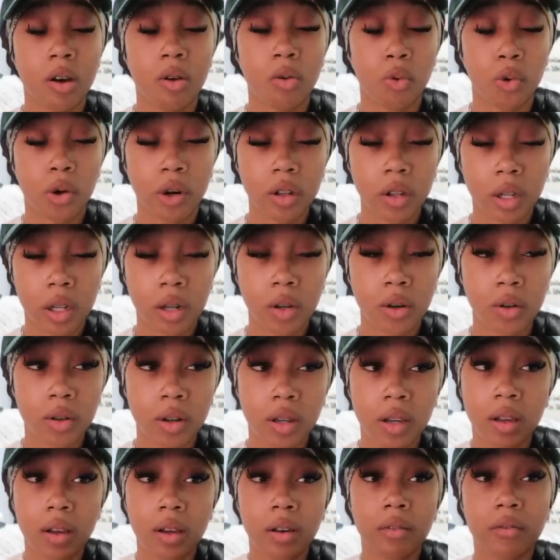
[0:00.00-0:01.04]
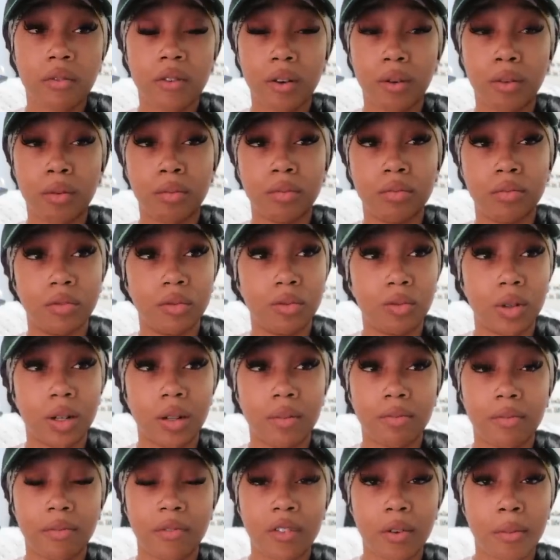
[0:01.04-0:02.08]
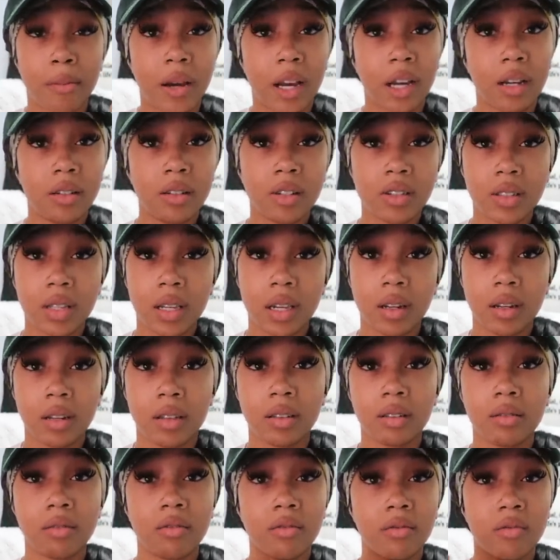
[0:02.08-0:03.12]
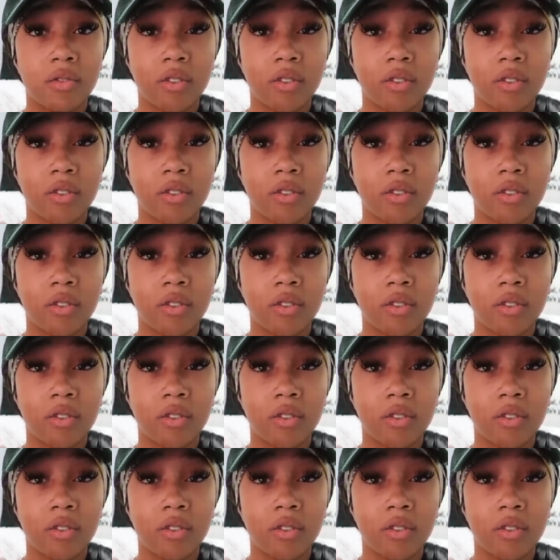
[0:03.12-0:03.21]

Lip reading: workload from my understanding.